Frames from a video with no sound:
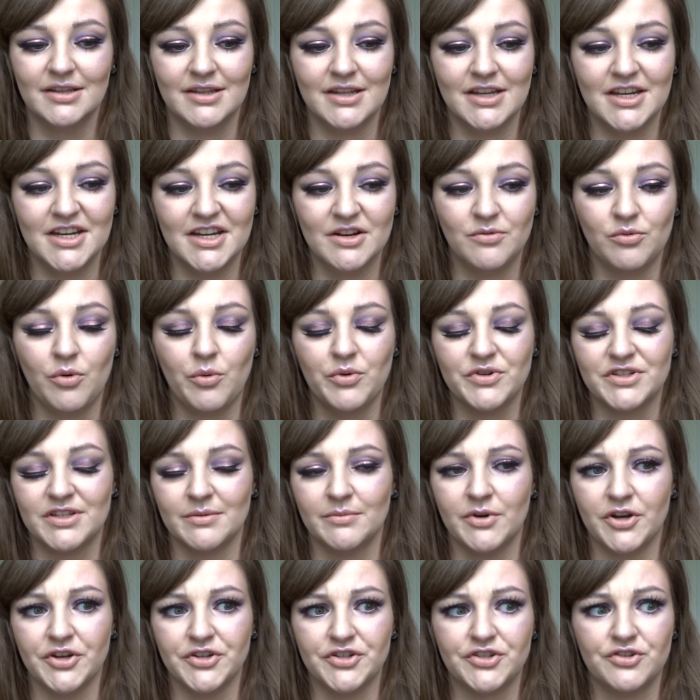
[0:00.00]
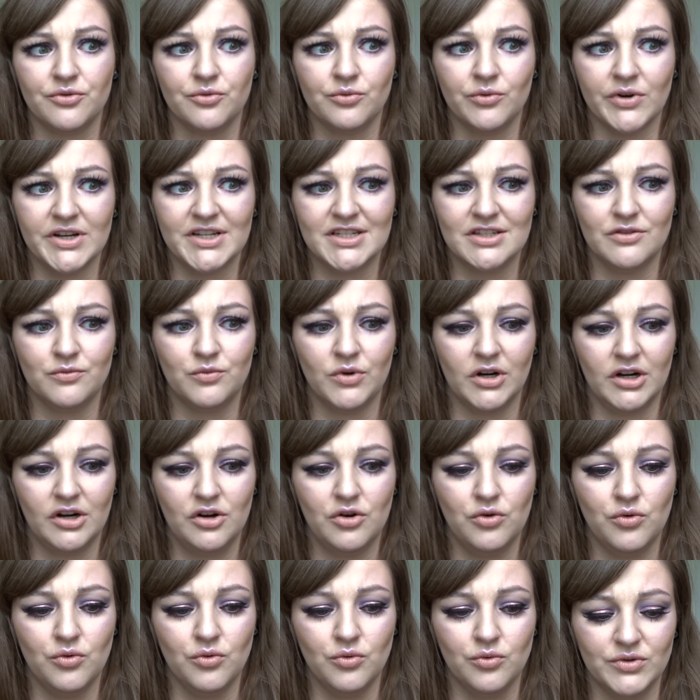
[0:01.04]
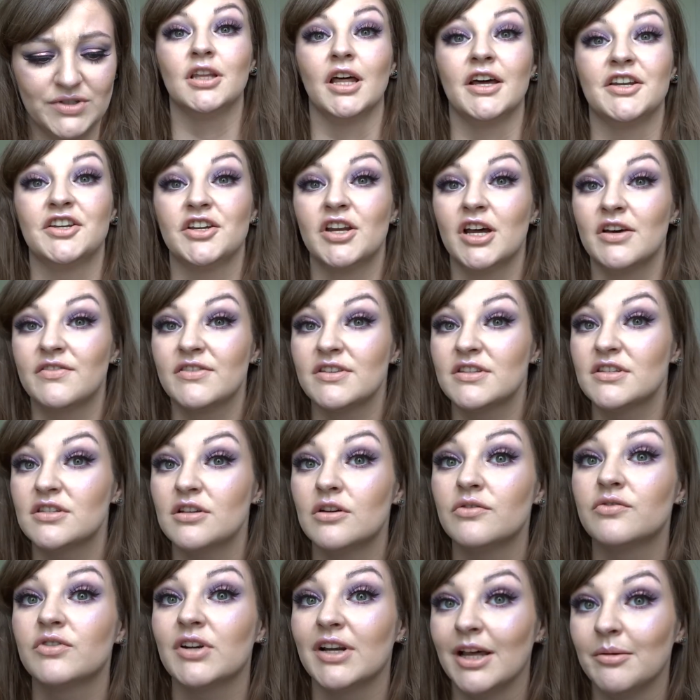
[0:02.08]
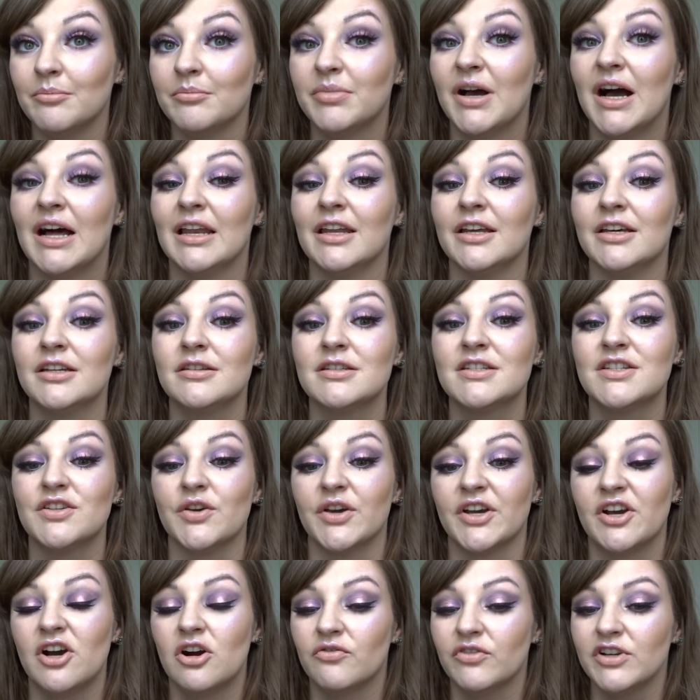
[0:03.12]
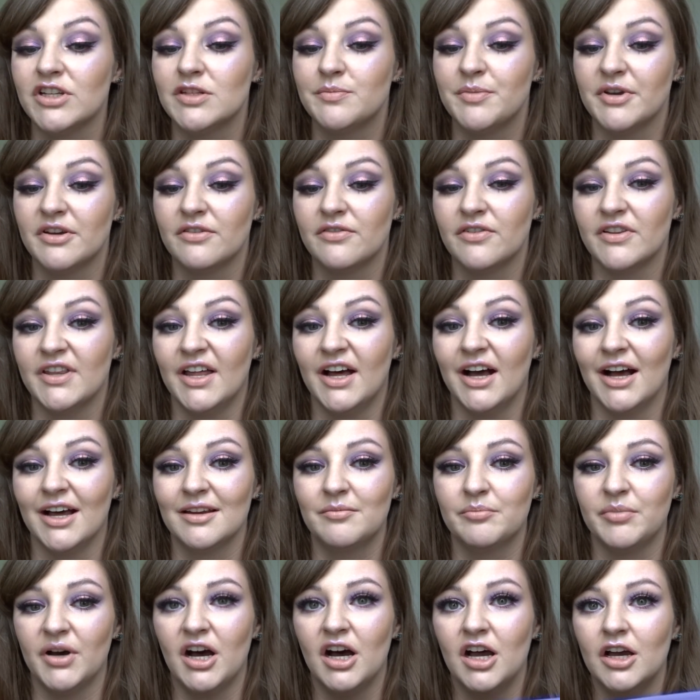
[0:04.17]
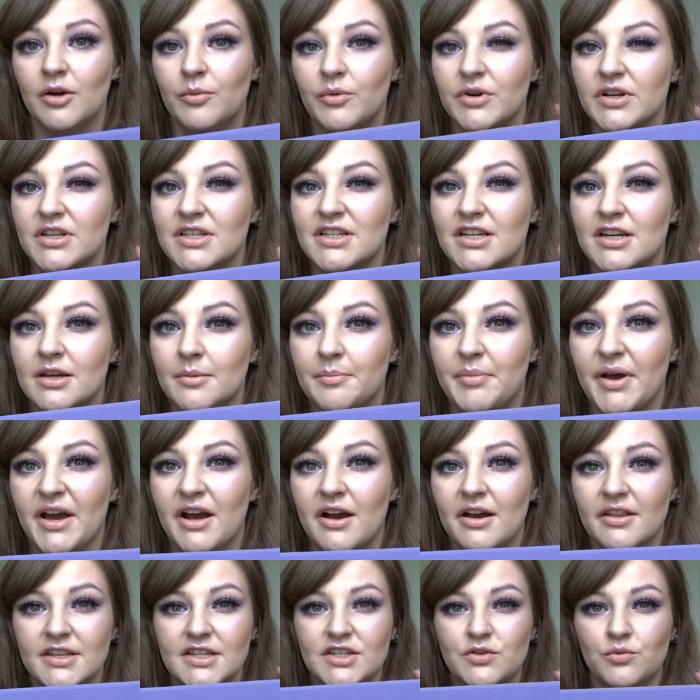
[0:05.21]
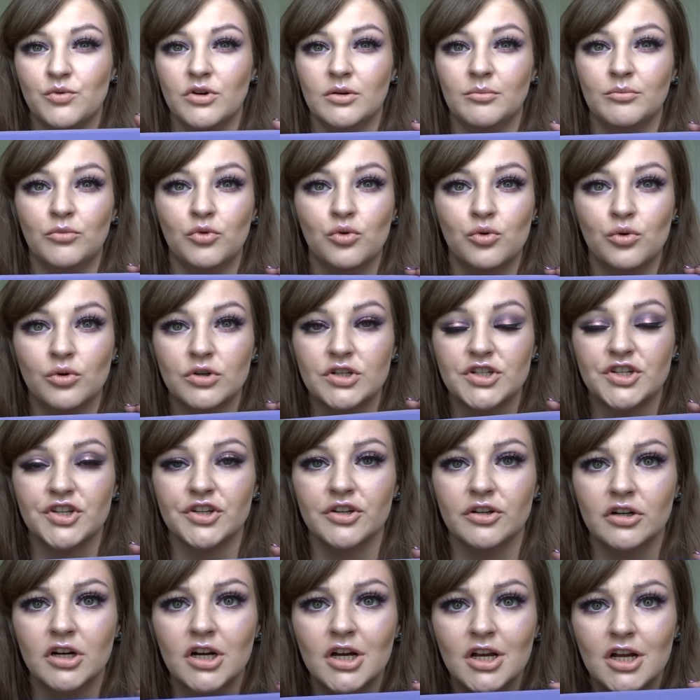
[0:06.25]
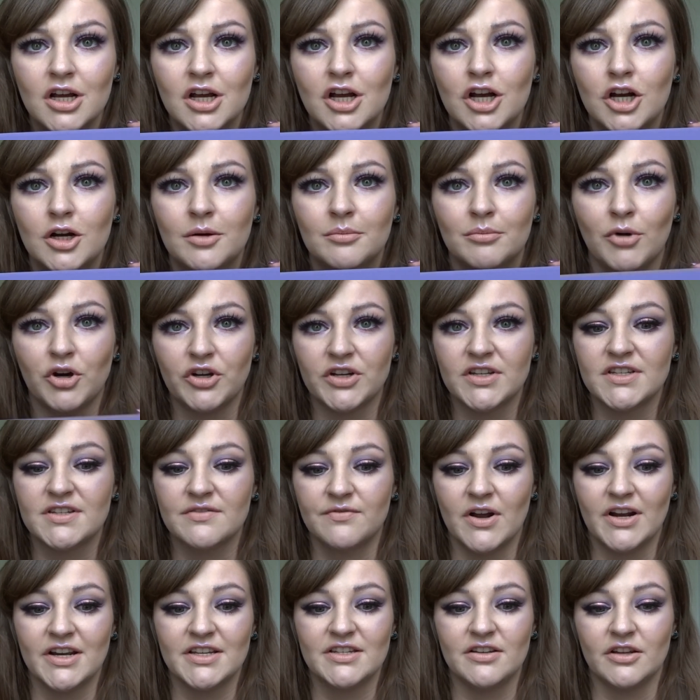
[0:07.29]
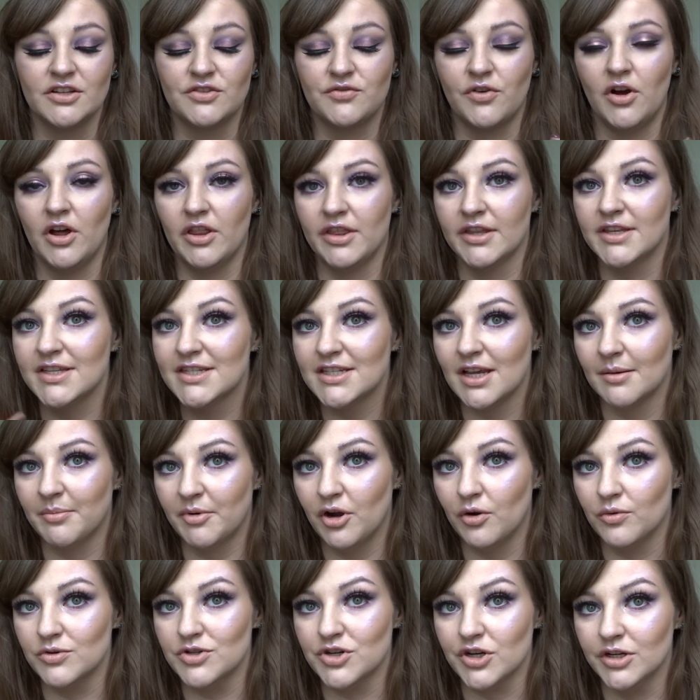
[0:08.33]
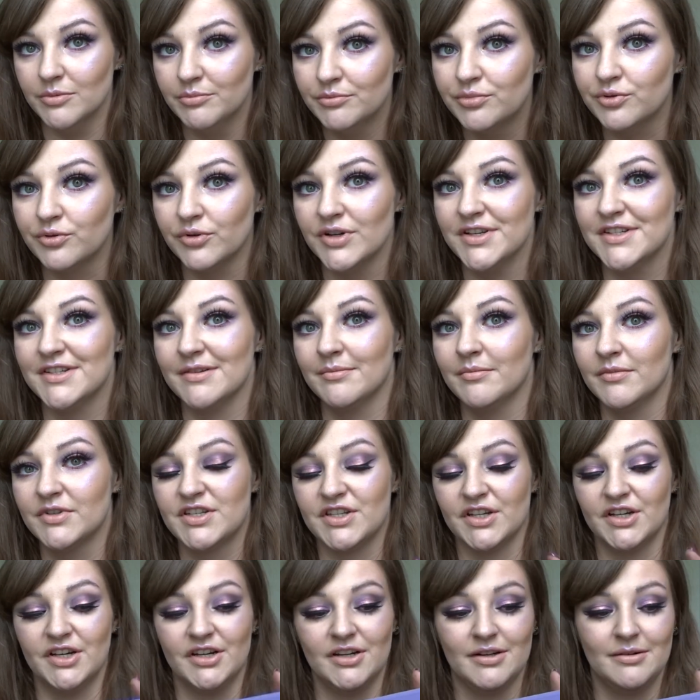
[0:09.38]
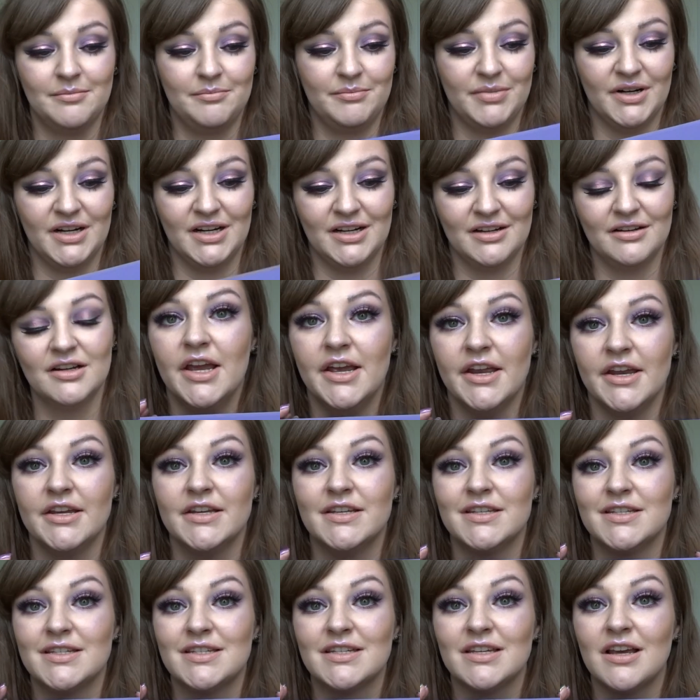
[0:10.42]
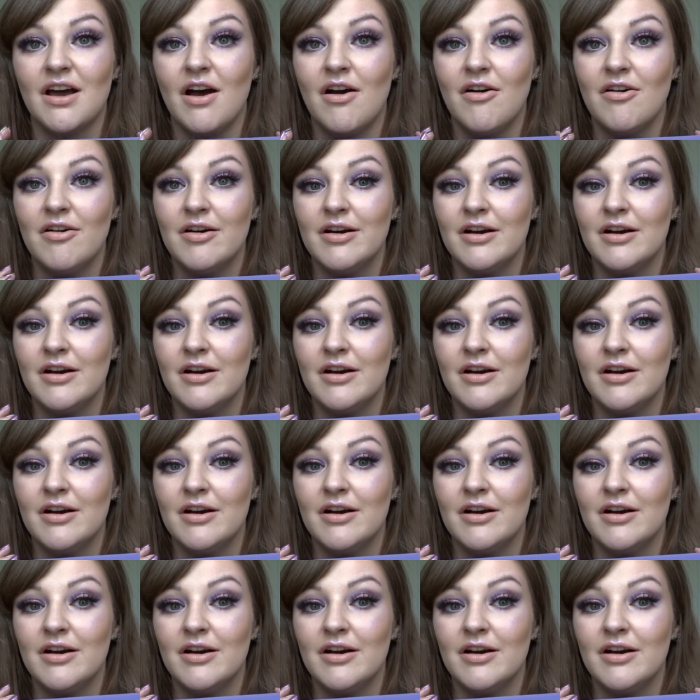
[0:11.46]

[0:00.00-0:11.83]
the, what was the most recent one called? Now, I don't have the Soft Lump palette, so I can't really speak for that, but I would compare this one more to Modern Renaissance rather than Subculture and Prism, so, but it is